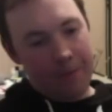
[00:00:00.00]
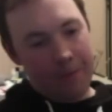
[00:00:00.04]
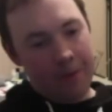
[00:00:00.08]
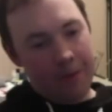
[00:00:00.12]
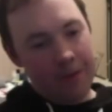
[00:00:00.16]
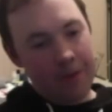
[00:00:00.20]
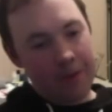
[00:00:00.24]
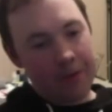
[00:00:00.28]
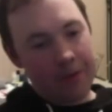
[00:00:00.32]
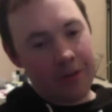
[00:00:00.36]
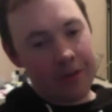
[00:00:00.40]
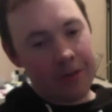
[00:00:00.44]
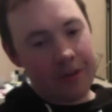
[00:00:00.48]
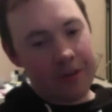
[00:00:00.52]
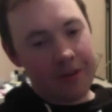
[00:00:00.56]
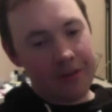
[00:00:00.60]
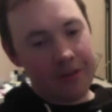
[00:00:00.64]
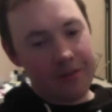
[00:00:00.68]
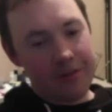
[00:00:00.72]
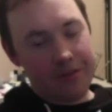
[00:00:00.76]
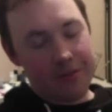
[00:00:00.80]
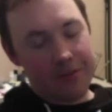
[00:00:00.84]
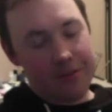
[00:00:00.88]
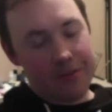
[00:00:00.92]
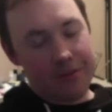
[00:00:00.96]
you look at
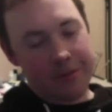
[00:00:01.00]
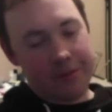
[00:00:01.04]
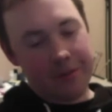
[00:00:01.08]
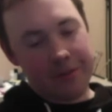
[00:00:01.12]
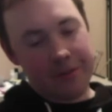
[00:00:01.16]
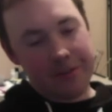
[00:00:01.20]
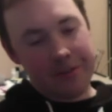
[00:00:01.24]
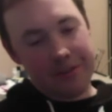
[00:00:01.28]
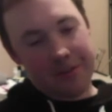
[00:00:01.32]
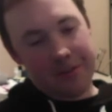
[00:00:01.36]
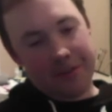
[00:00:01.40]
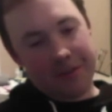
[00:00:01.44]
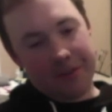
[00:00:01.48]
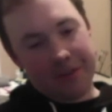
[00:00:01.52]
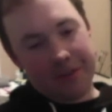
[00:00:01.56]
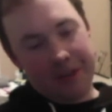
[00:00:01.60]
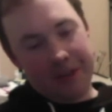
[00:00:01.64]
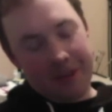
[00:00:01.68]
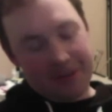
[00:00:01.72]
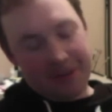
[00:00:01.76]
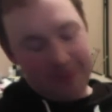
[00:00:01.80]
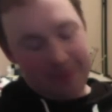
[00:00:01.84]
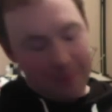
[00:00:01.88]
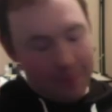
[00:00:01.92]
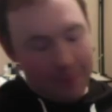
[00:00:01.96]
stores like
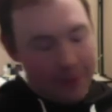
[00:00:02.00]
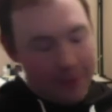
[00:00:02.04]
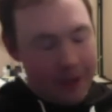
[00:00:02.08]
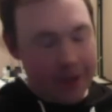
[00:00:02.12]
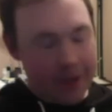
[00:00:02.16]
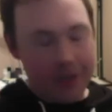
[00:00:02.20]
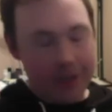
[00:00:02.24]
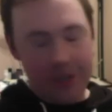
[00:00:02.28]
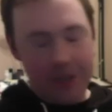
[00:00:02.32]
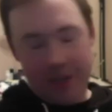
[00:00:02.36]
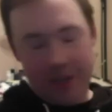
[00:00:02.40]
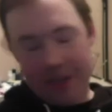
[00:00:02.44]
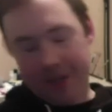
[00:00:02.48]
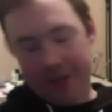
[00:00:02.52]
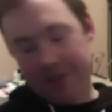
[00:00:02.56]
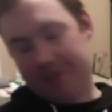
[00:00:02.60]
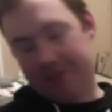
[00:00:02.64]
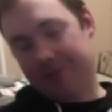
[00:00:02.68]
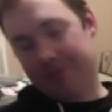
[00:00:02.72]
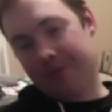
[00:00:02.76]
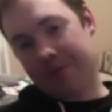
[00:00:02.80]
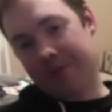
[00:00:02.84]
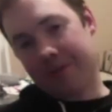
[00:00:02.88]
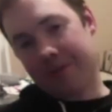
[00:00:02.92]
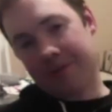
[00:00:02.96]
the big chain
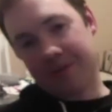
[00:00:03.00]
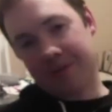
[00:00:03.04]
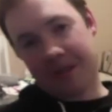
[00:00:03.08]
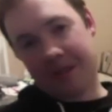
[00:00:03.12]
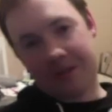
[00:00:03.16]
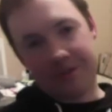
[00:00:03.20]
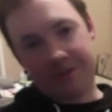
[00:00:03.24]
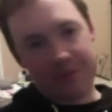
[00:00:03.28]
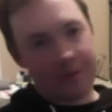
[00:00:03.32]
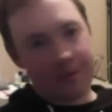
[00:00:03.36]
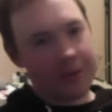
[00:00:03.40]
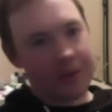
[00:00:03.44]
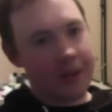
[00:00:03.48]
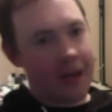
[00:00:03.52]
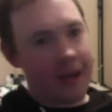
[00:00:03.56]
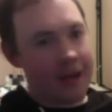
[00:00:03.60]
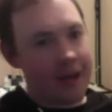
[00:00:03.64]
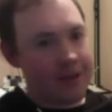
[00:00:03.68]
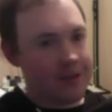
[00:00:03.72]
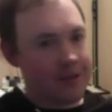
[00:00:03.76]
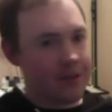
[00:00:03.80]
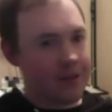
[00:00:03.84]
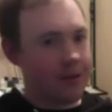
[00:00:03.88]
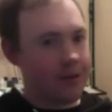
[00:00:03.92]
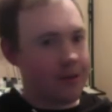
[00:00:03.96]
stores like Jewel
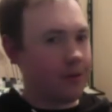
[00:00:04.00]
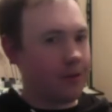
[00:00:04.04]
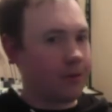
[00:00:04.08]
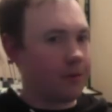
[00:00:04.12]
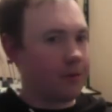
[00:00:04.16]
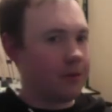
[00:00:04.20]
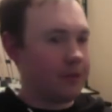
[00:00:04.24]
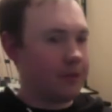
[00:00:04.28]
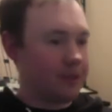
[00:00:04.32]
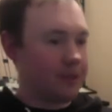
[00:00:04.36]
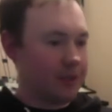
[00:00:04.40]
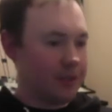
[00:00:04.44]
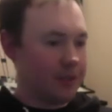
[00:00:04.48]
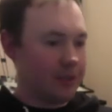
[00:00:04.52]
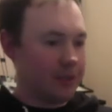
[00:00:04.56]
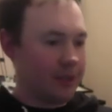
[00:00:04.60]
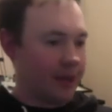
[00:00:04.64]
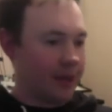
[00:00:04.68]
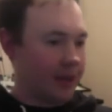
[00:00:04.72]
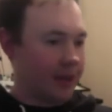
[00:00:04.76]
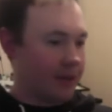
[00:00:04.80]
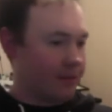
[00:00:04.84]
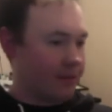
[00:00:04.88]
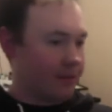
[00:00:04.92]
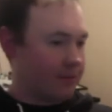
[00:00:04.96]
Osco,
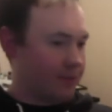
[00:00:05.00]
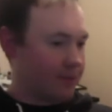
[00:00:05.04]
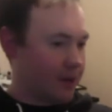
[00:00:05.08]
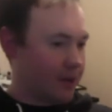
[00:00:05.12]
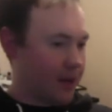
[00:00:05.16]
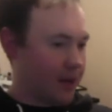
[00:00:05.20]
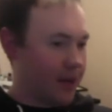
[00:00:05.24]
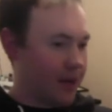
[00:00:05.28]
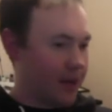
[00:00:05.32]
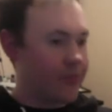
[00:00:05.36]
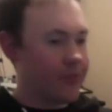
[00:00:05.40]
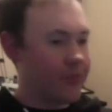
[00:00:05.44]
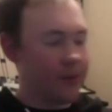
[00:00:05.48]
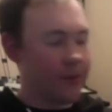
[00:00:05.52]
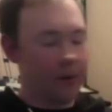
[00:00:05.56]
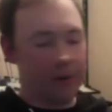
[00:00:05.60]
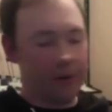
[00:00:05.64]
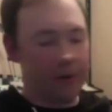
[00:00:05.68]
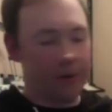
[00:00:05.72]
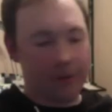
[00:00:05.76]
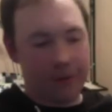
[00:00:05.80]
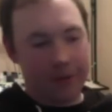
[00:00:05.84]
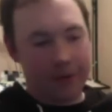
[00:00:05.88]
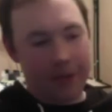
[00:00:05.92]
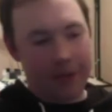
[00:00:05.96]
like
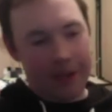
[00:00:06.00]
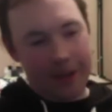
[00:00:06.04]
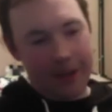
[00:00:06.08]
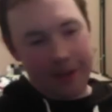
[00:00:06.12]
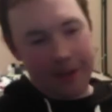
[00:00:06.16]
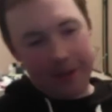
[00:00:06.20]
Costco, like